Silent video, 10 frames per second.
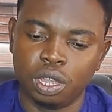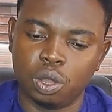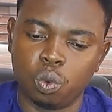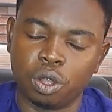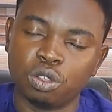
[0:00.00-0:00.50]

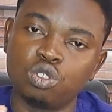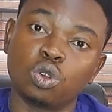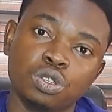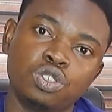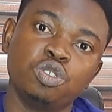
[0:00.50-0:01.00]
we're going to
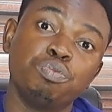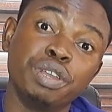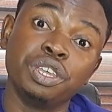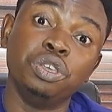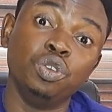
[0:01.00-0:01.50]
continue
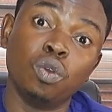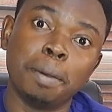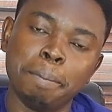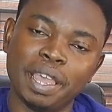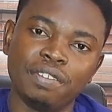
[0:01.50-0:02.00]
bringing you
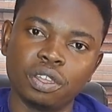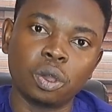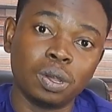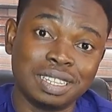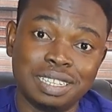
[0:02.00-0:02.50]
amazing
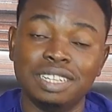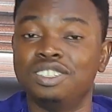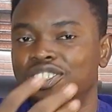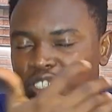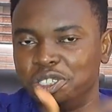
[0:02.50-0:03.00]

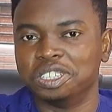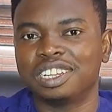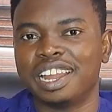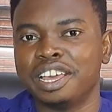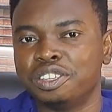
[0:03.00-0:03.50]
content
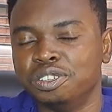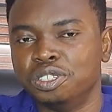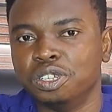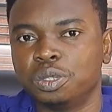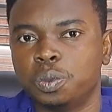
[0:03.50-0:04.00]
just like we
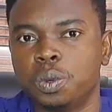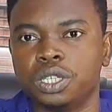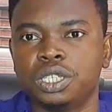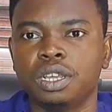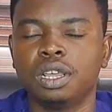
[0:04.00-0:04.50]
just
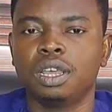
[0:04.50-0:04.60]
watched.